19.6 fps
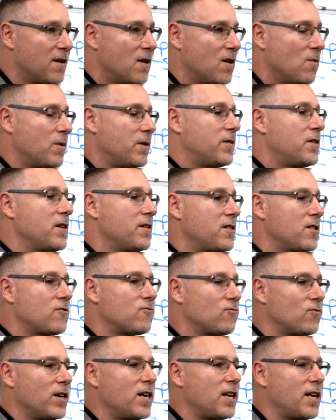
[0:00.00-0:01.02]
What this is
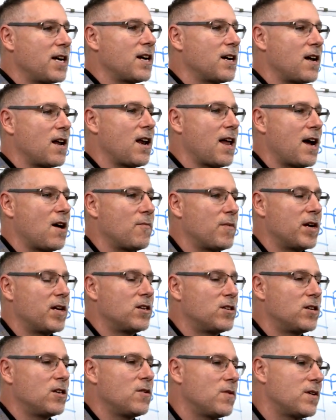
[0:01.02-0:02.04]
really going to allow me to
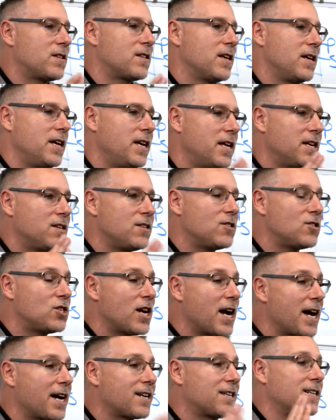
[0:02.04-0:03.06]
do is
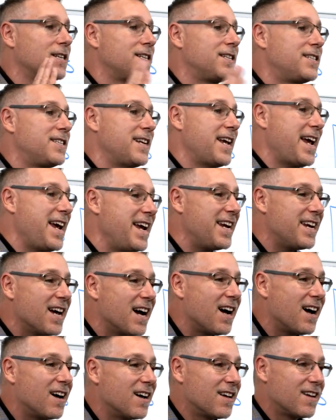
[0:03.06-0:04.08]
inject
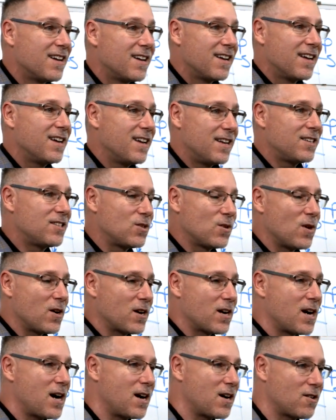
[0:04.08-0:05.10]
data into our
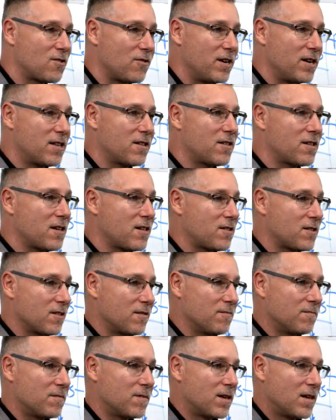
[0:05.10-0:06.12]
concrete system.
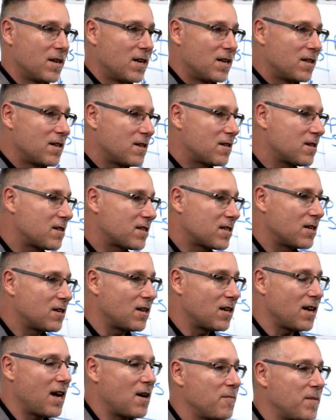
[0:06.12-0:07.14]
This is going to
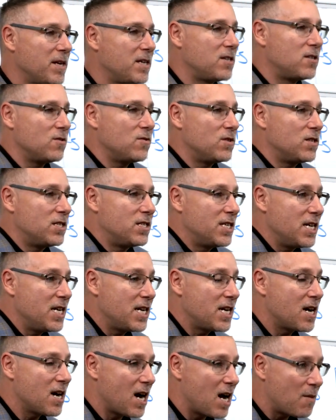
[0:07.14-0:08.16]
allow me to
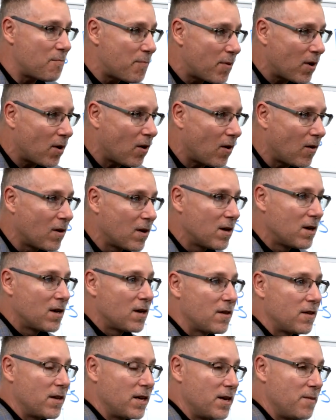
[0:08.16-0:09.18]
decouple
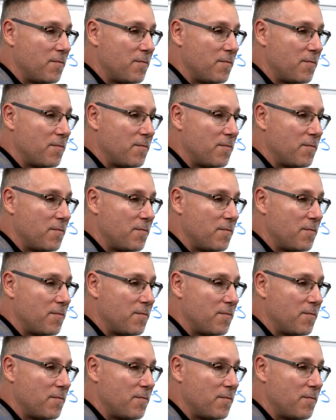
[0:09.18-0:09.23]
the